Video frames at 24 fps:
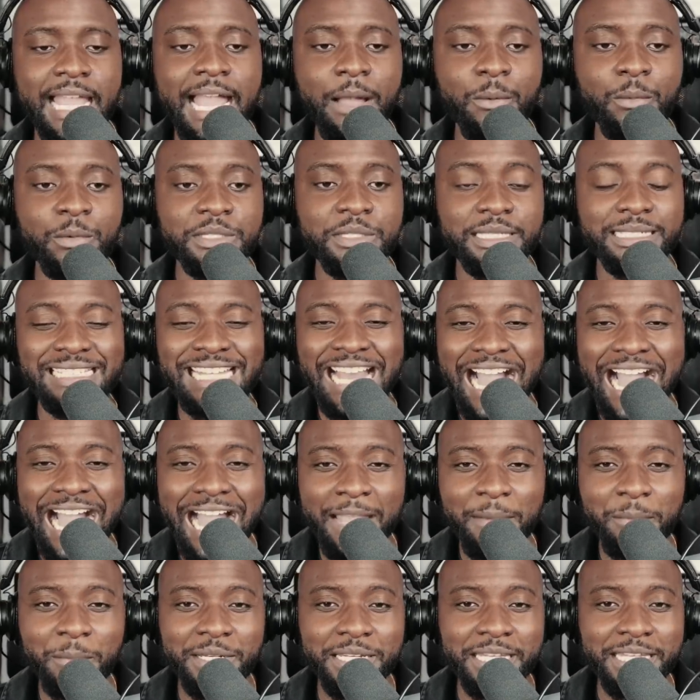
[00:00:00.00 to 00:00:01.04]
That was a
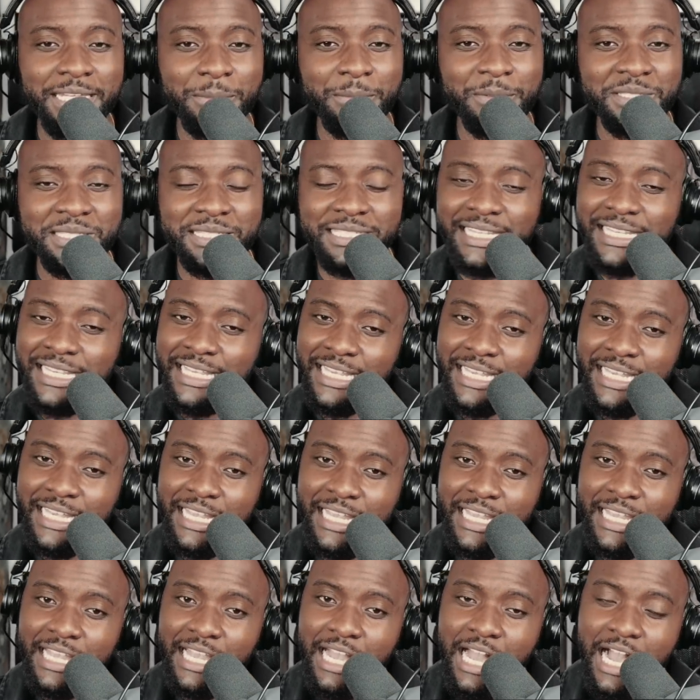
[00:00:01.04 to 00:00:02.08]
time when he was
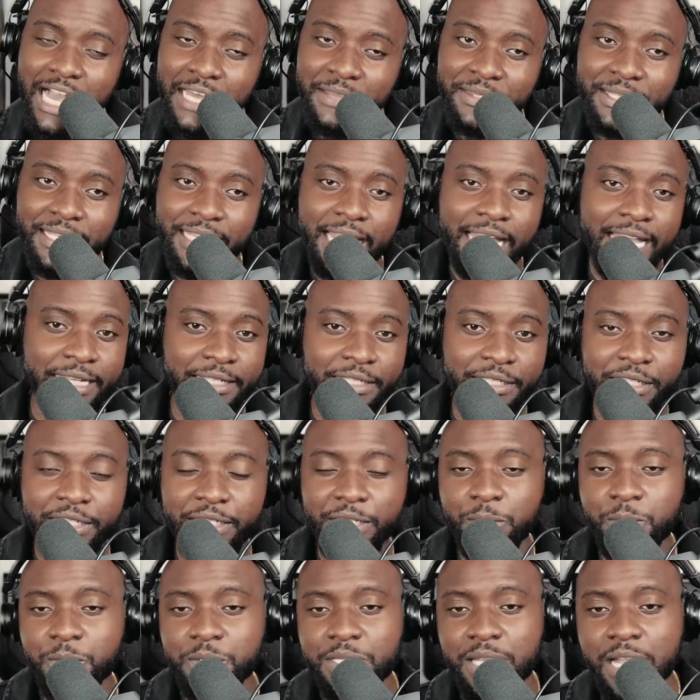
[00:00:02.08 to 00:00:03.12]
on the
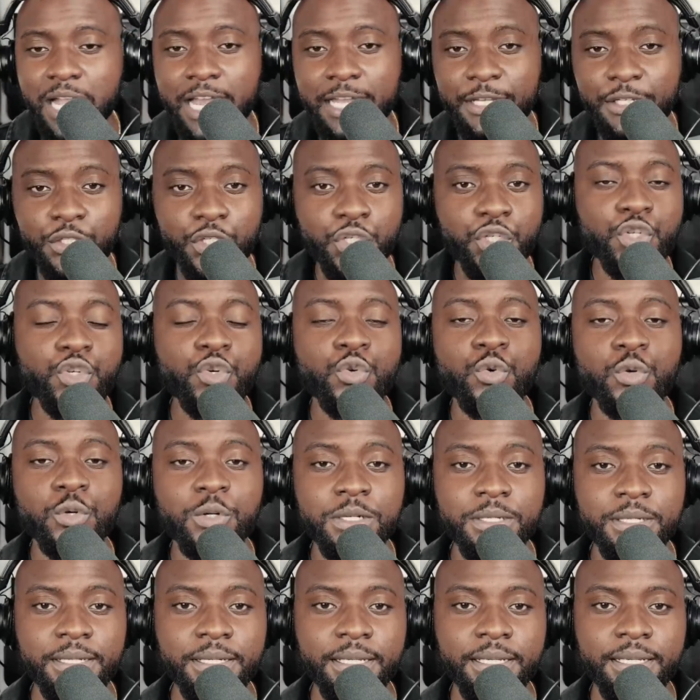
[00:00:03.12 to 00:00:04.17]
edge. He was
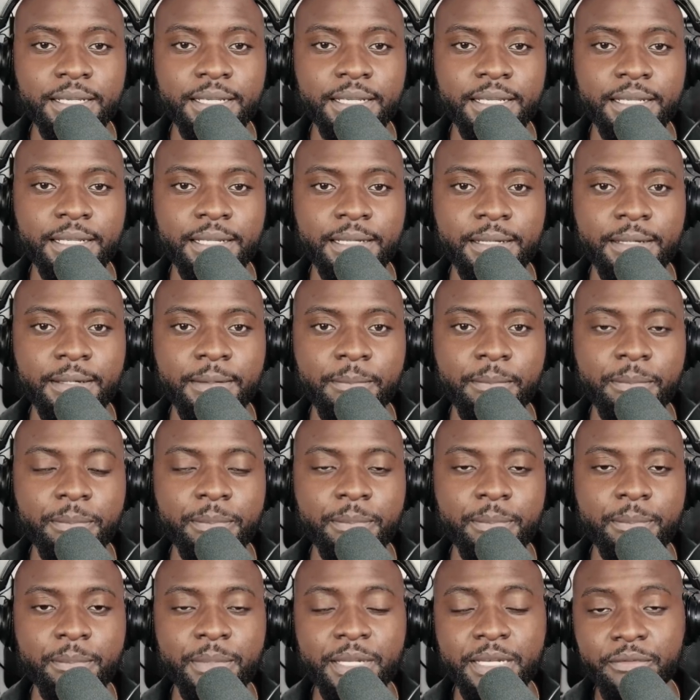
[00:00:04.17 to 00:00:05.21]
unsure.
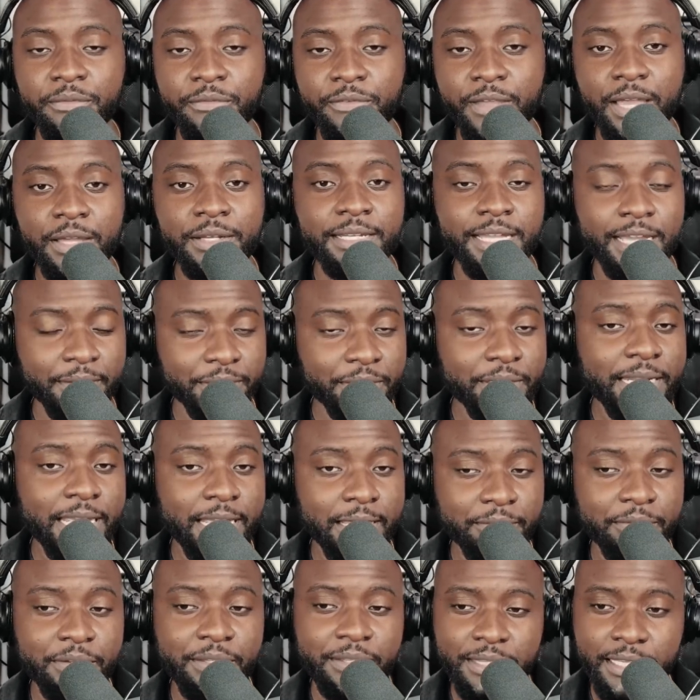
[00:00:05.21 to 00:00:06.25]
But he found
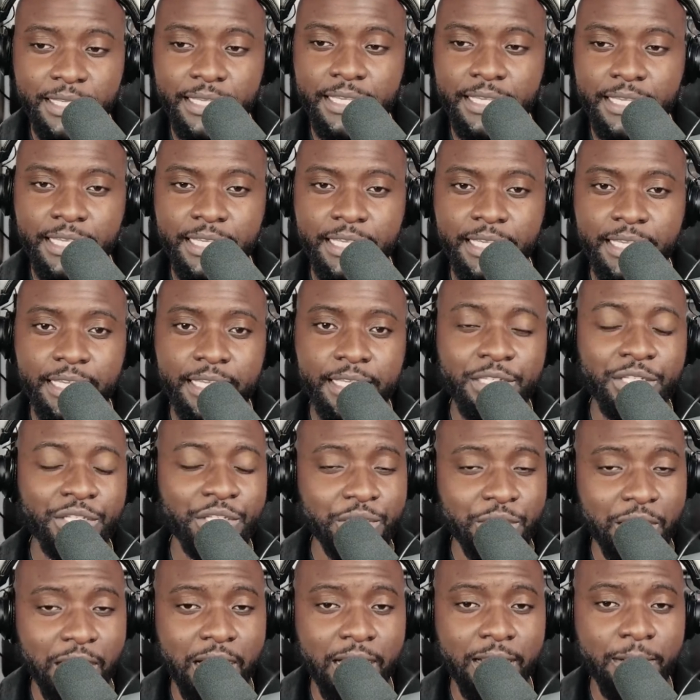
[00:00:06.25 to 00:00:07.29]
out that everything
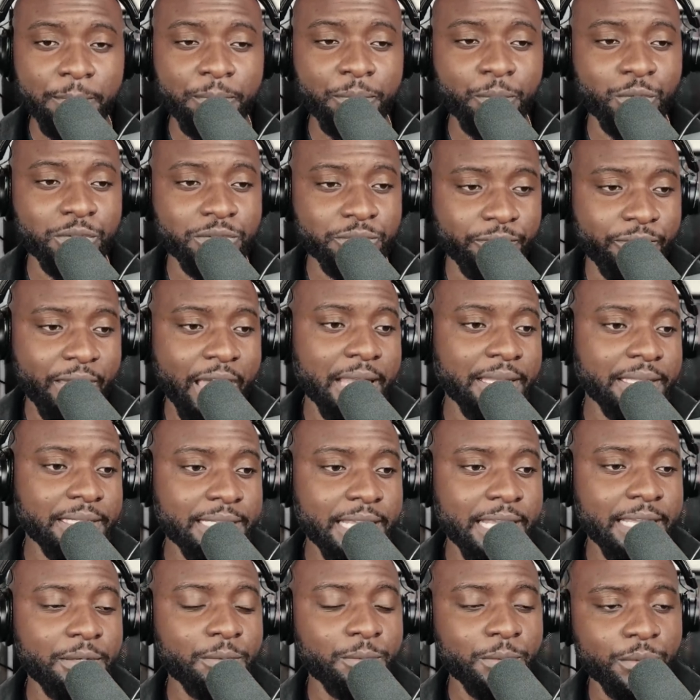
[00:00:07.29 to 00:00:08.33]
he saw was
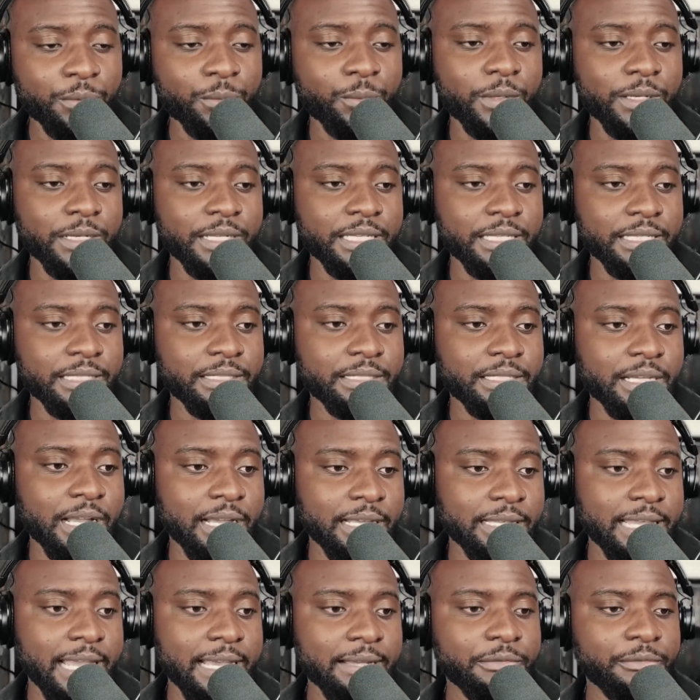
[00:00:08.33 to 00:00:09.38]
validated with what he
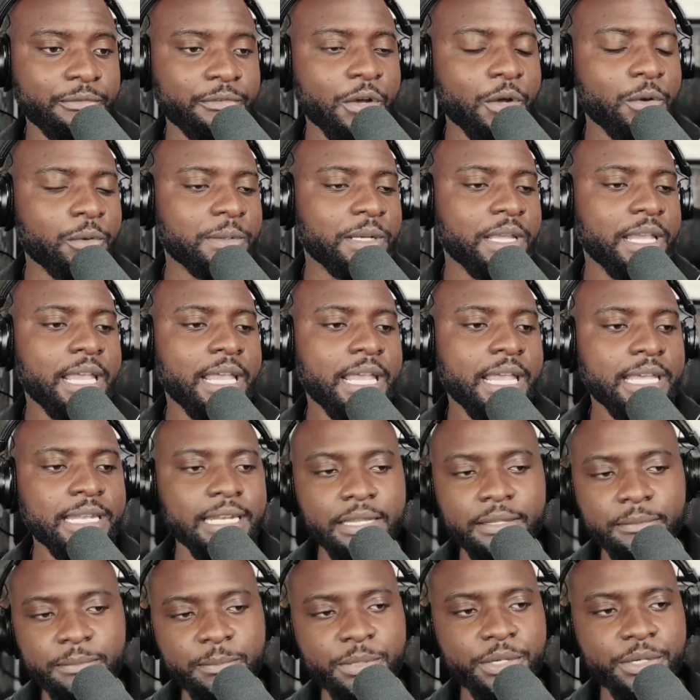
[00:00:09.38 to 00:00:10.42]
saw in that phone.
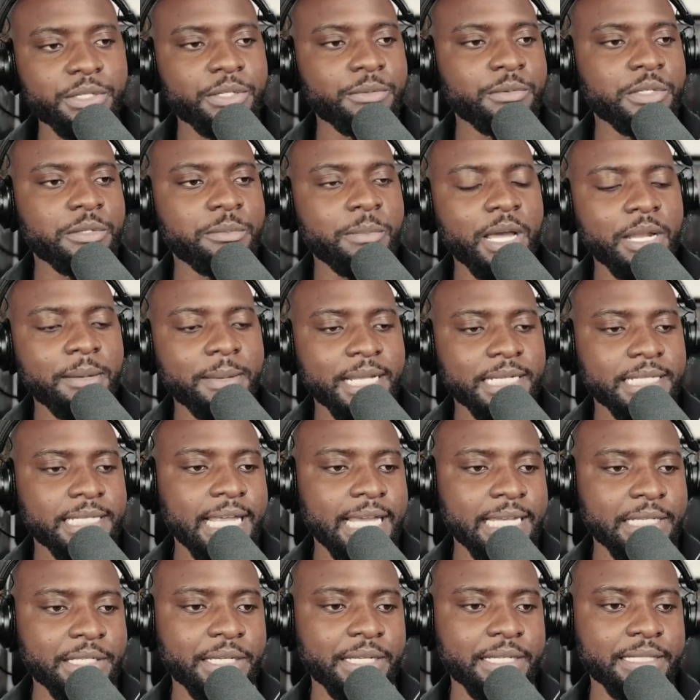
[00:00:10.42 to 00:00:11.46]
Another person responded
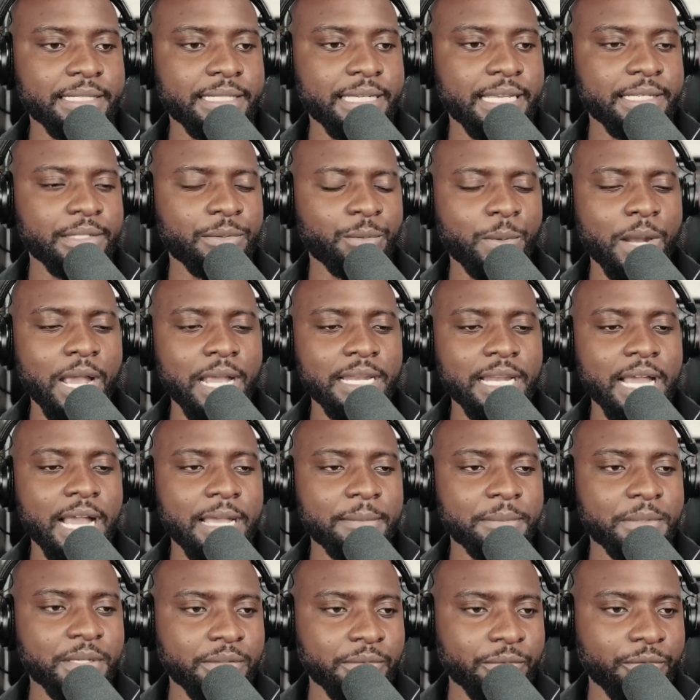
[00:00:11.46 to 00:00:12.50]
back to that chicken says,
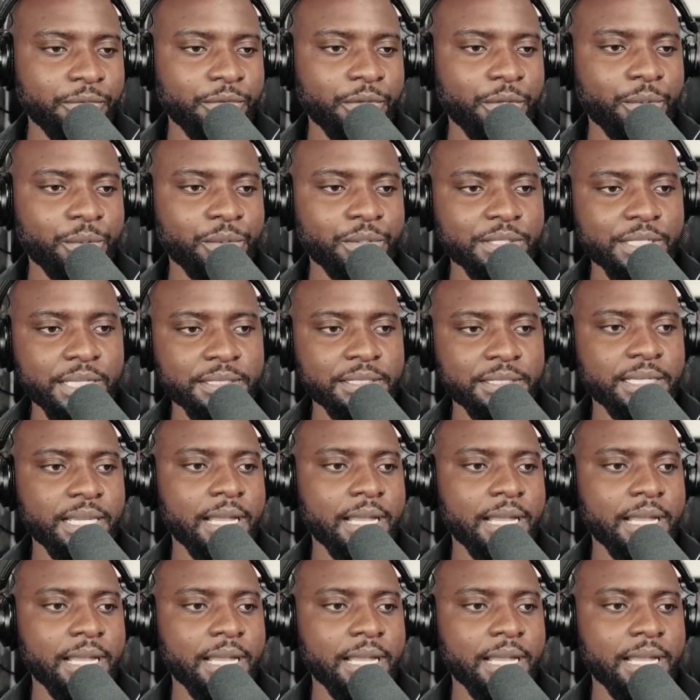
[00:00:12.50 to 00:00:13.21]
right, I'm confused.